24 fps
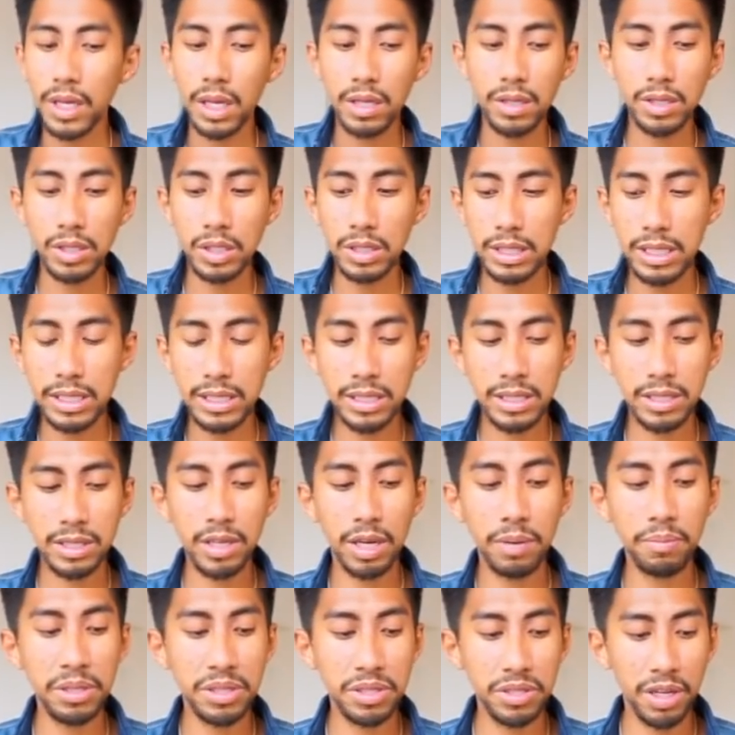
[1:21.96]
So this is
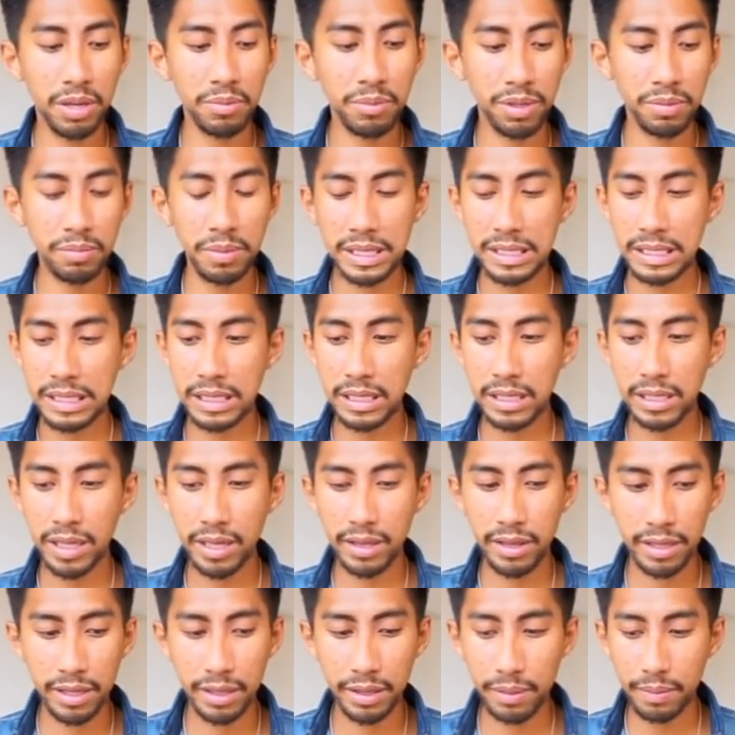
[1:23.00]
Dumb and Dumber, basically, I
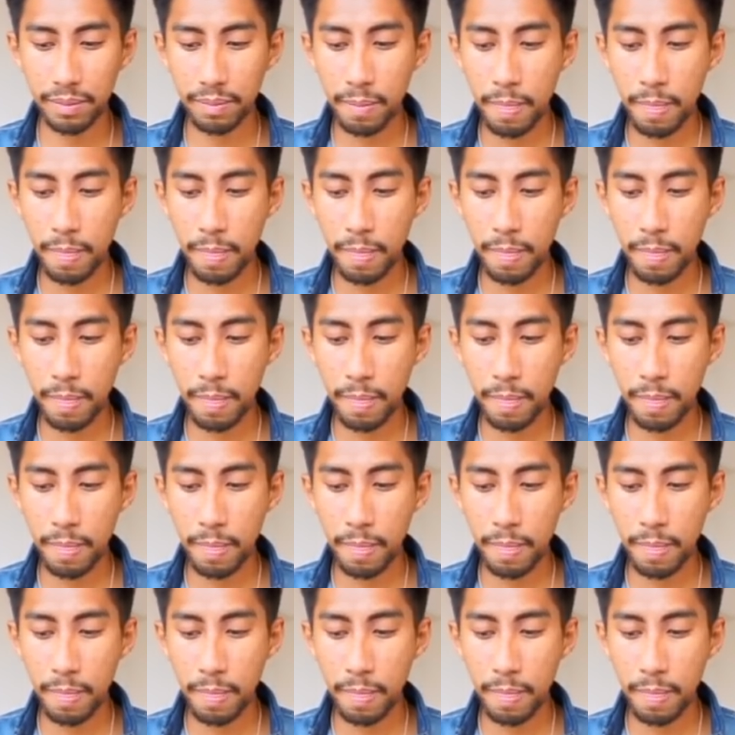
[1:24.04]
think.